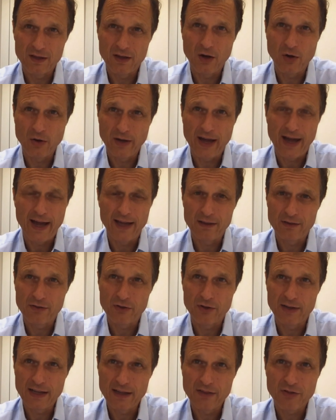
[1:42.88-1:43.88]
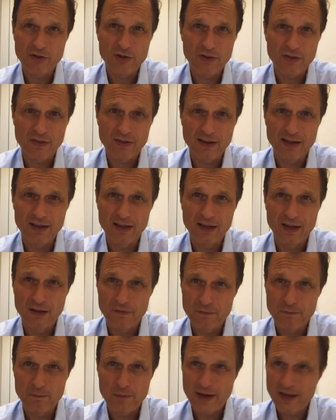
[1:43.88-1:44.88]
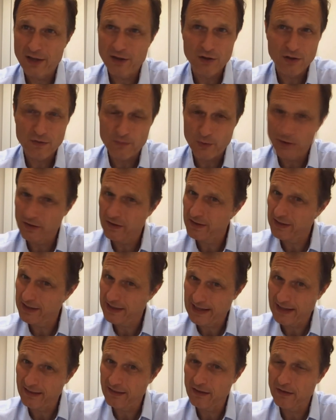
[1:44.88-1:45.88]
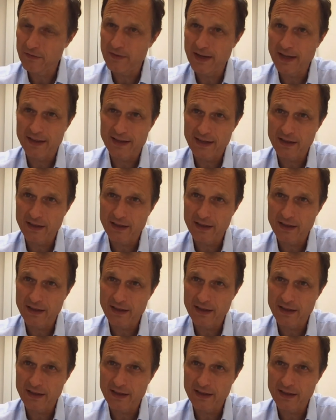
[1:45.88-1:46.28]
okay, so let's just, if patients want it against advice,